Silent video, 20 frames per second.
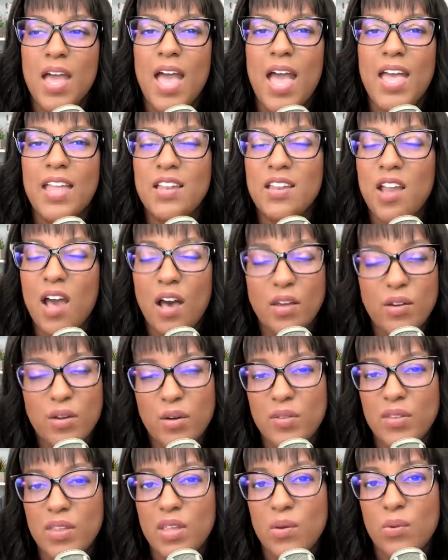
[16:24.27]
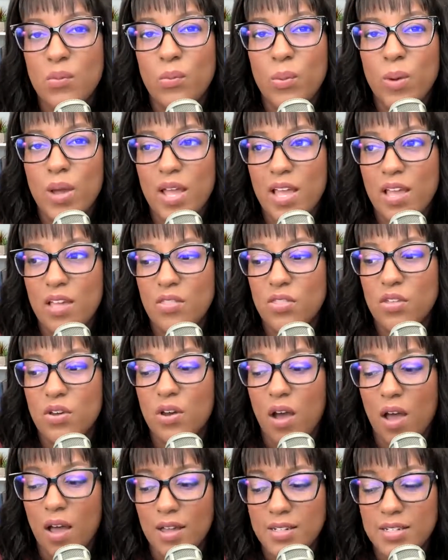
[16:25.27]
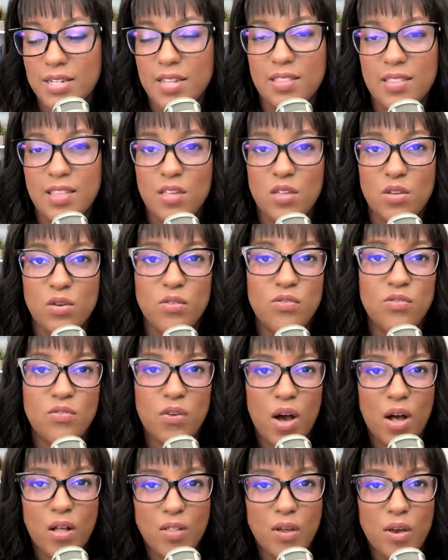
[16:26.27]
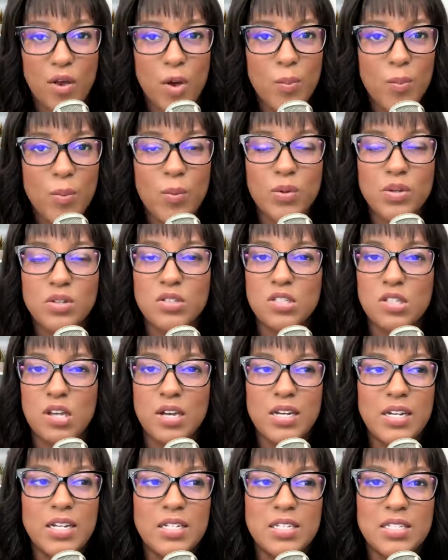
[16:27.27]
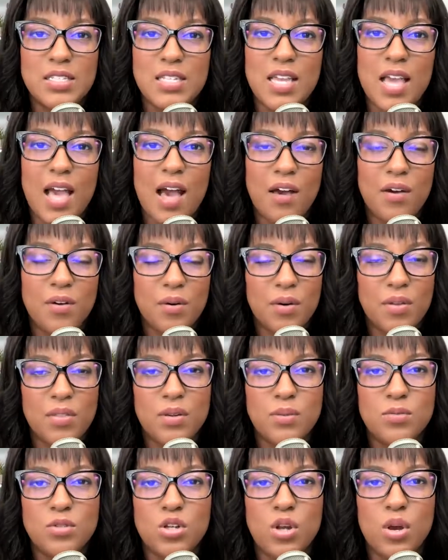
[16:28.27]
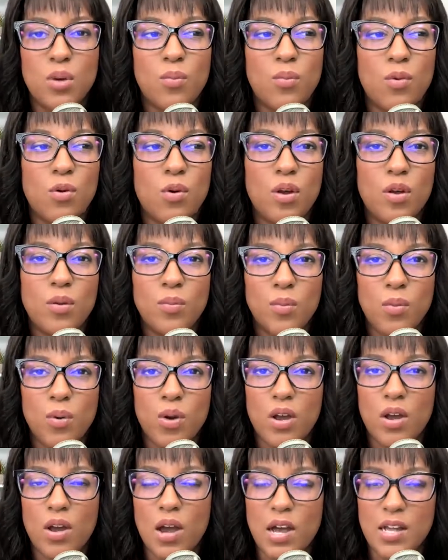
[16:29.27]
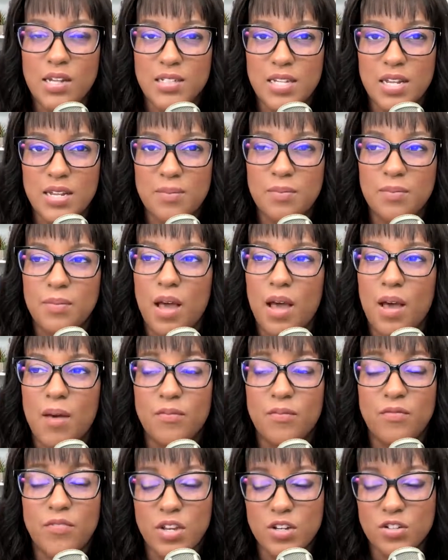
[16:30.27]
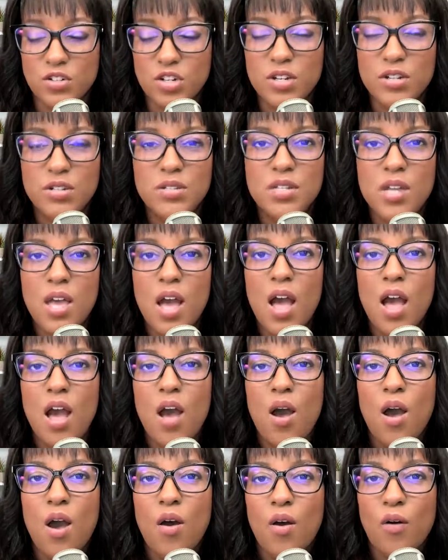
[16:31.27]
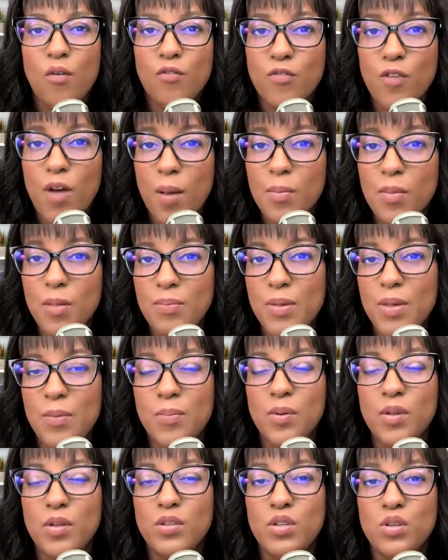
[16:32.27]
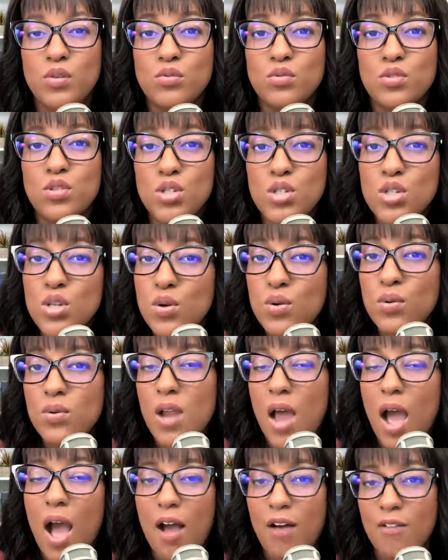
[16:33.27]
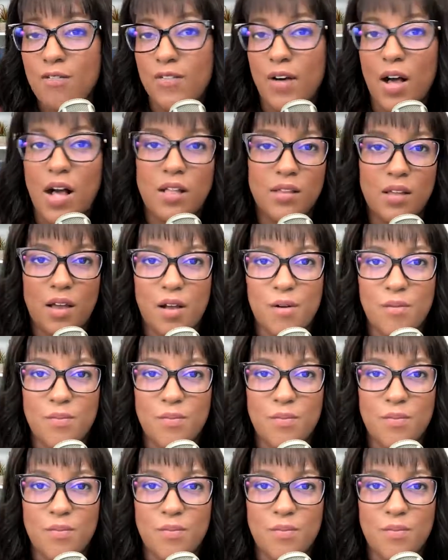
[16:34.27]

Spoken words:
and not only with the content that you follow, but we're starting to see algorithms show more and more content features from the people you do not follow.